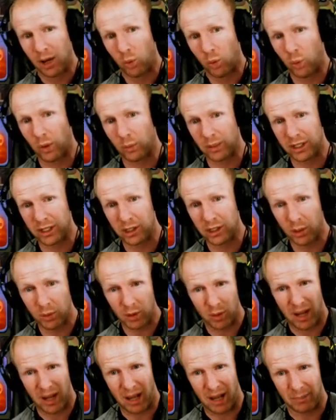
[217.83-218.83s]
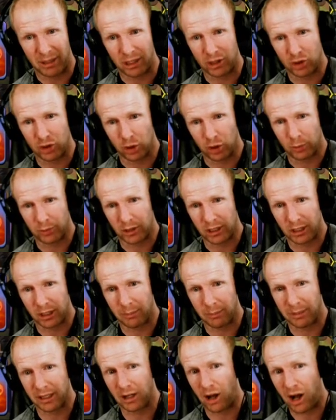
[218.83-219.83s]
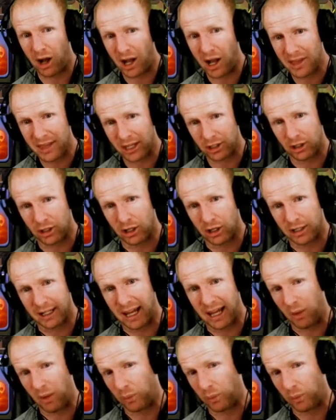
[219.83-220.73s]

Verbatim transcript: when we don't know how many troops are going to be on that target,